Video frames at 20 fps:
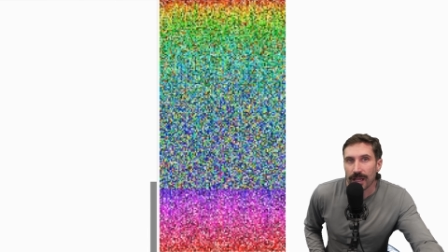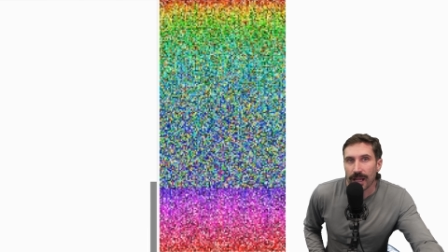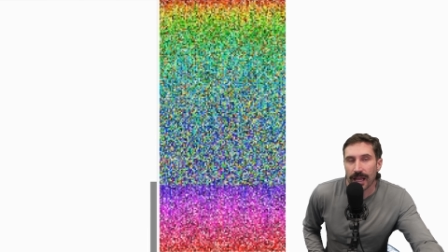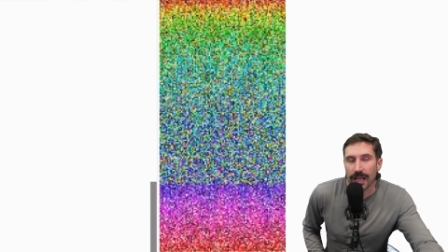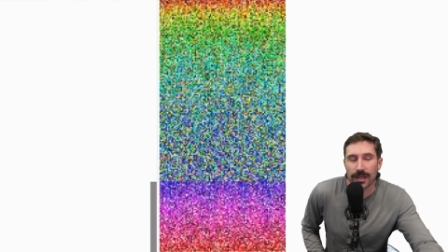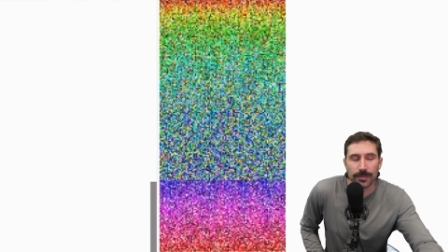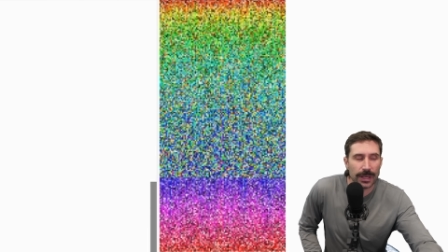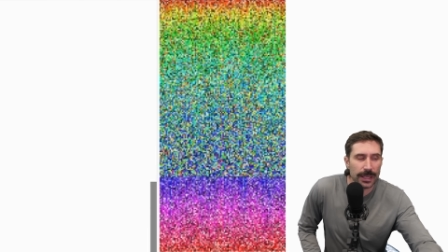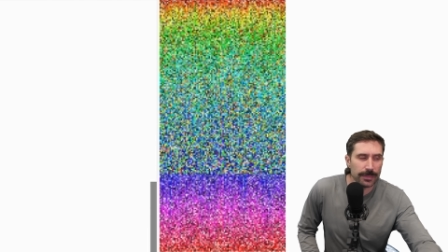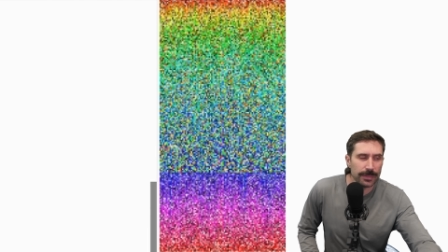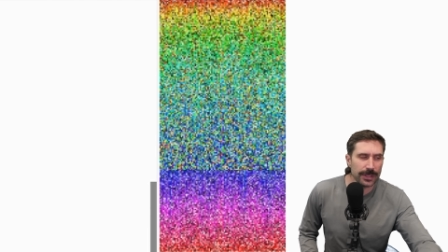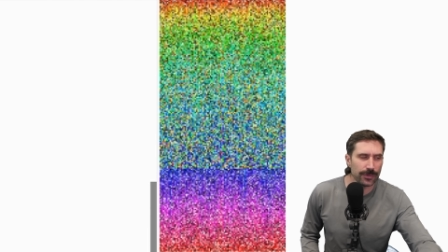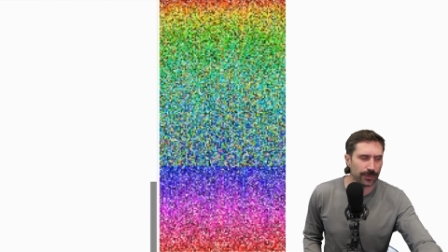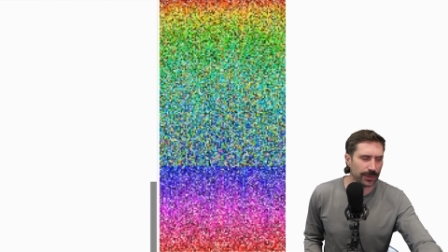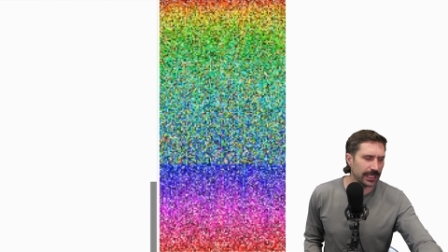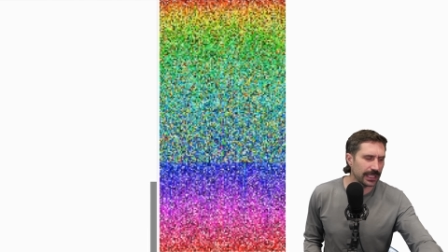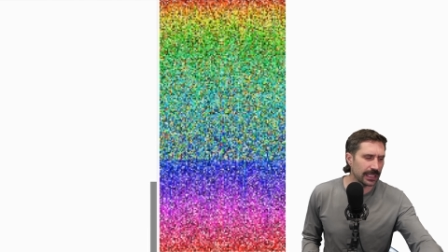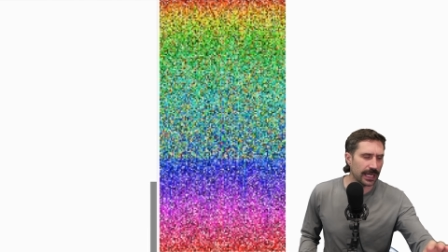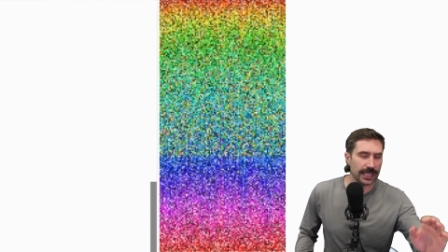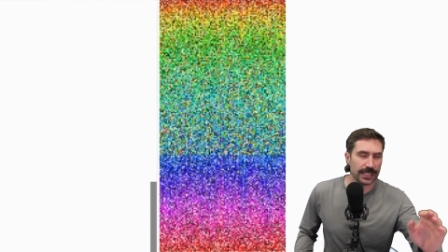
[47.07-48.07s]
And it made me
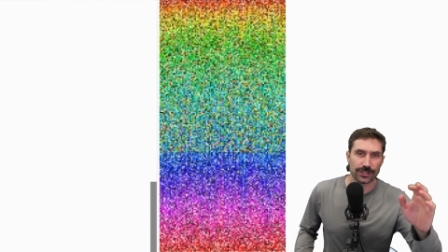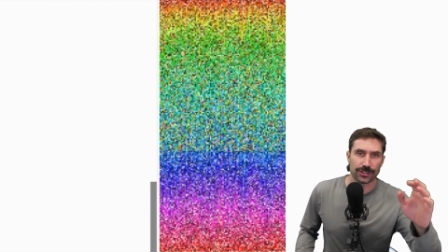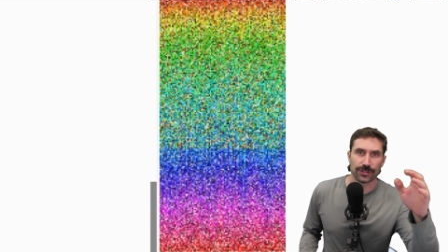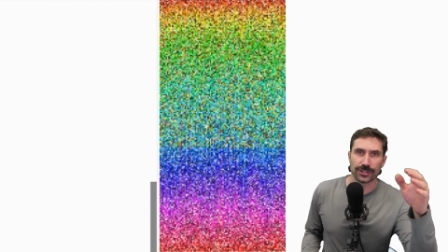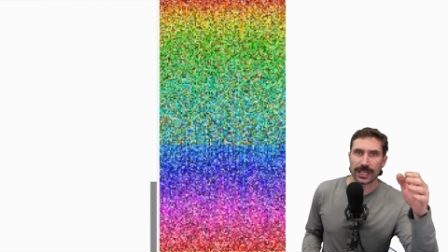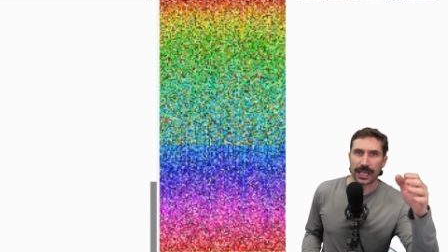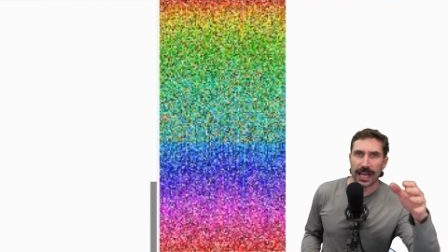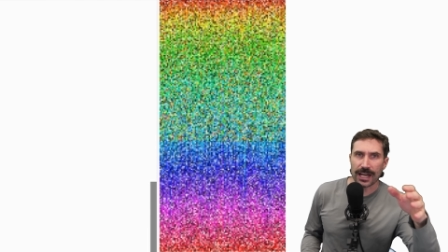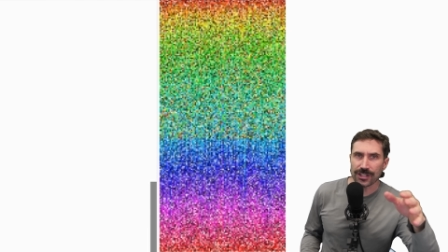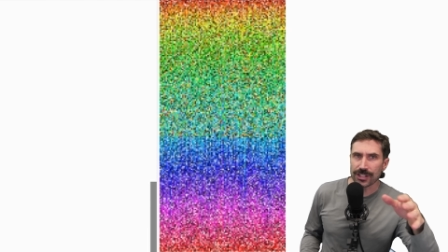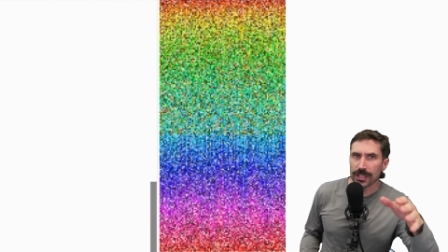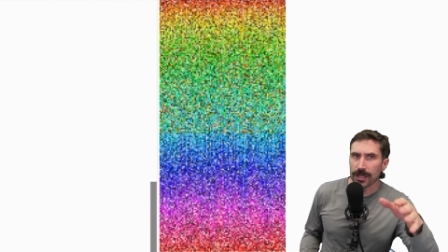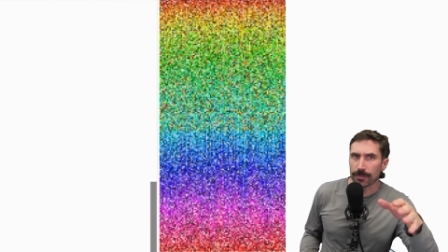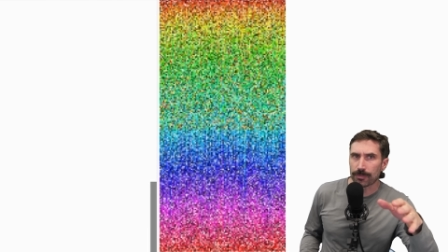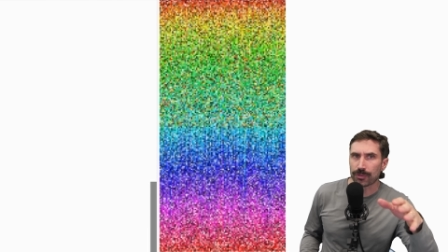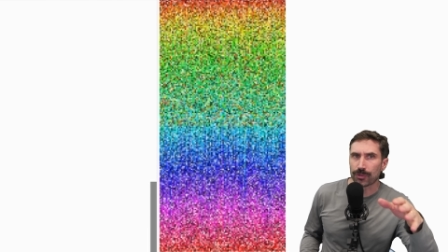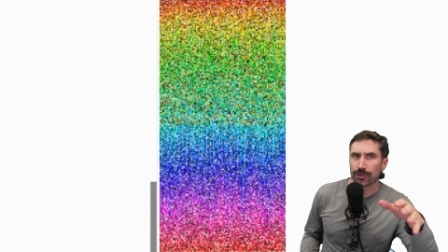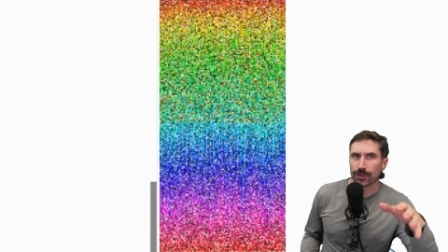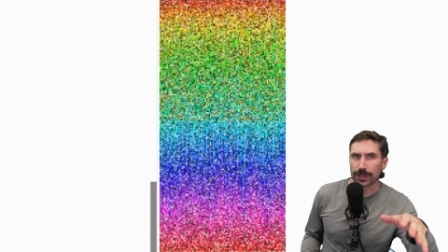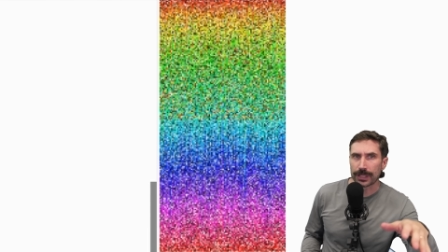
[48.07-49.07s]
realize there's actually a
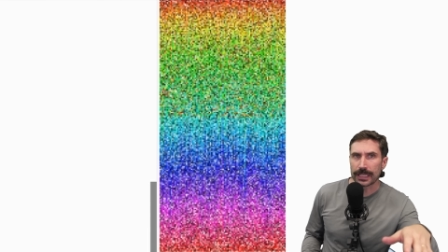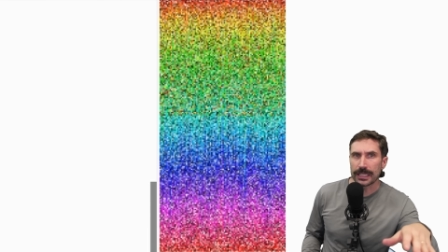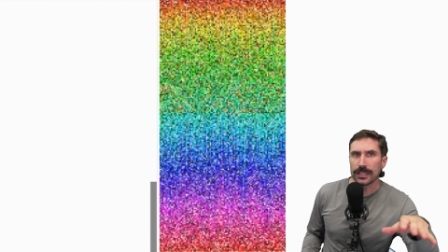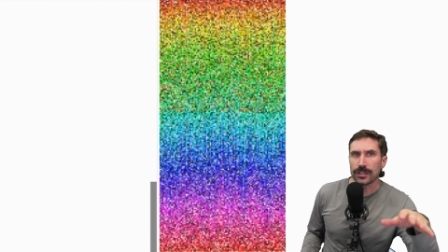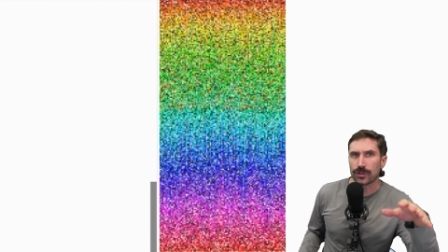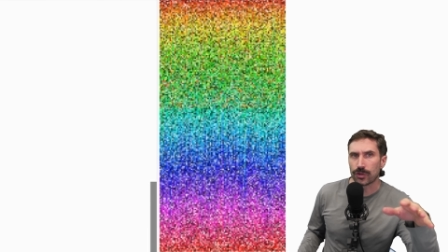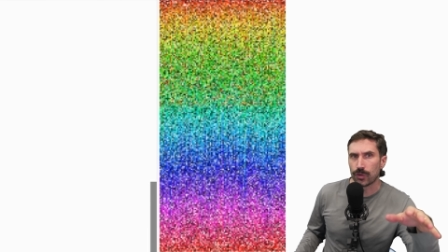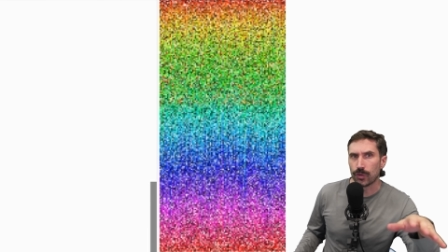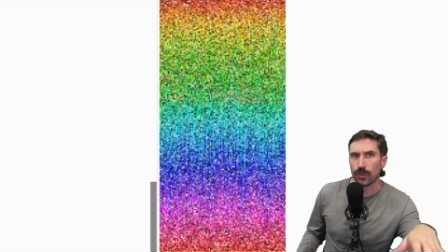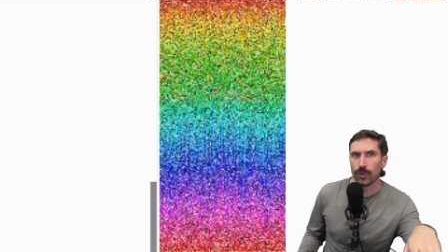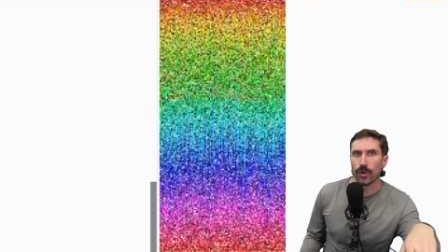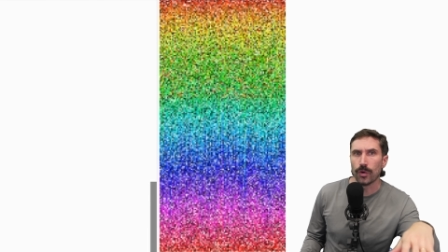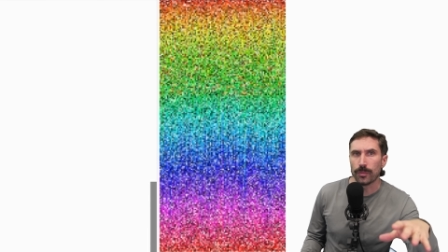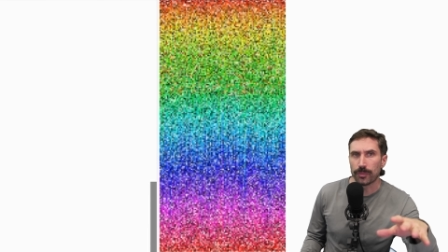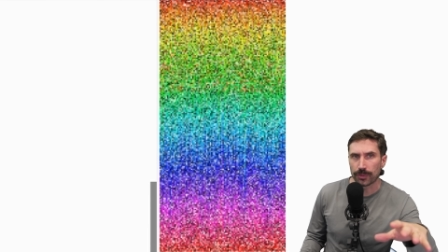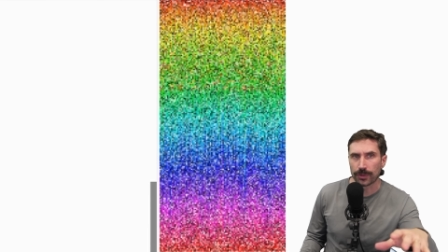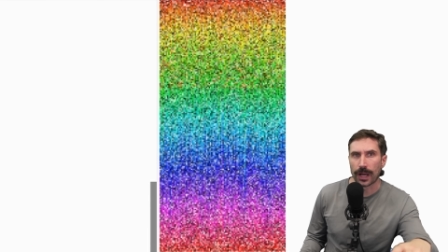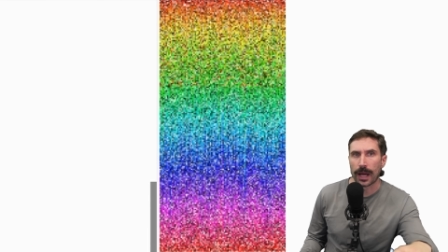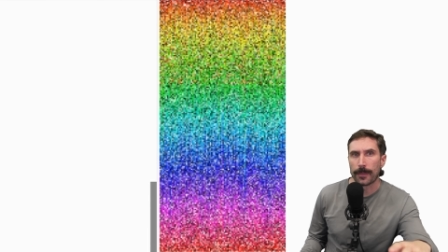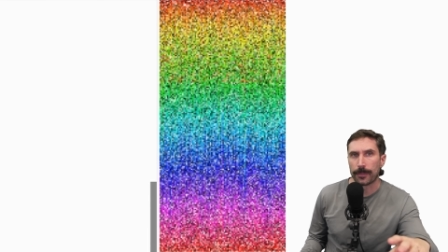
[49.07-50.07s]
pretty cool
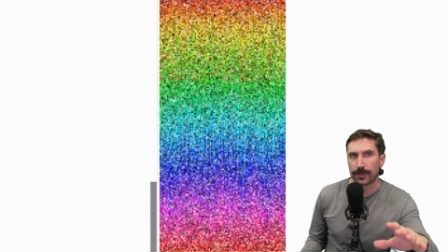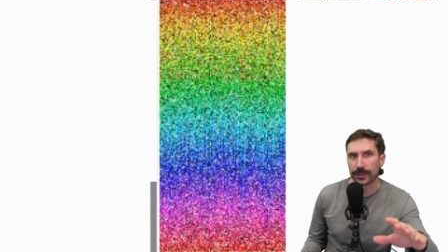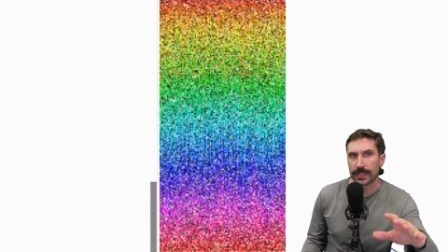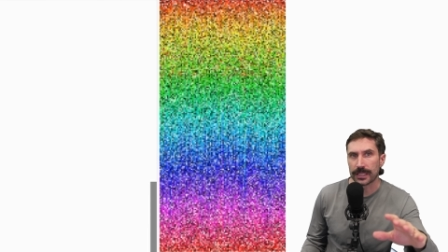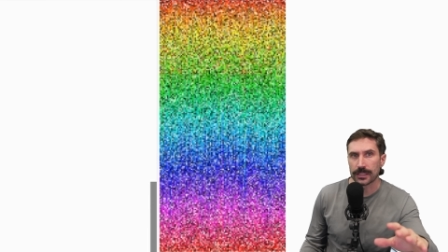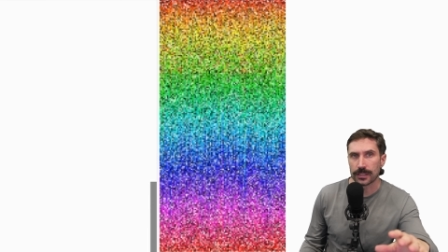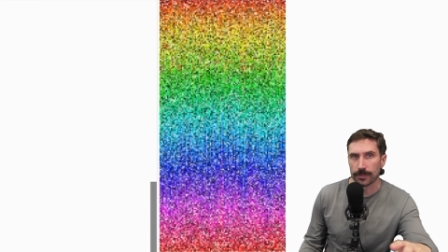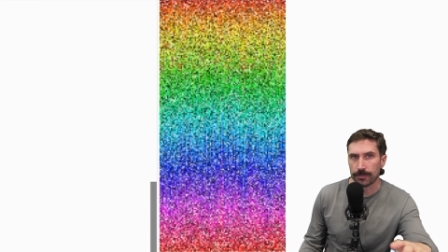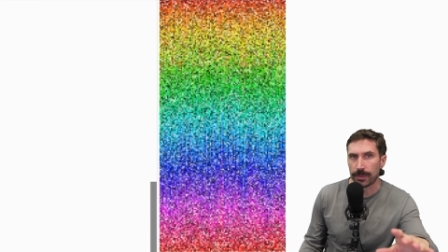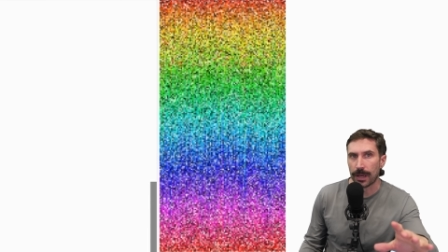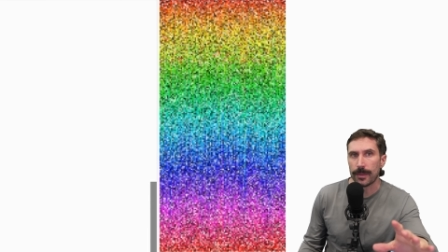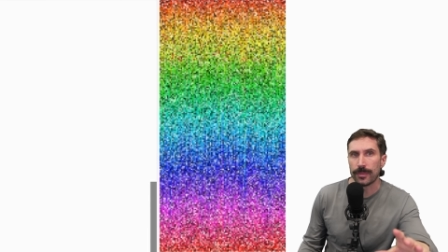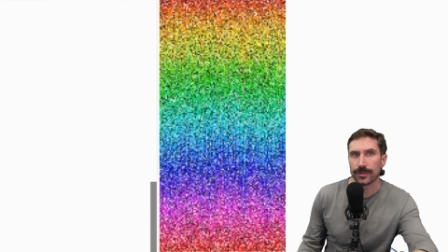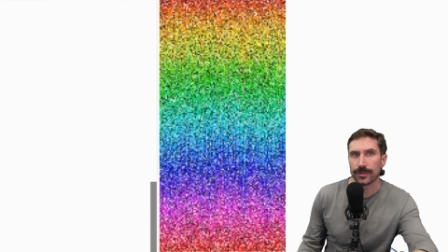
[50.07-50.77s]
property to bubble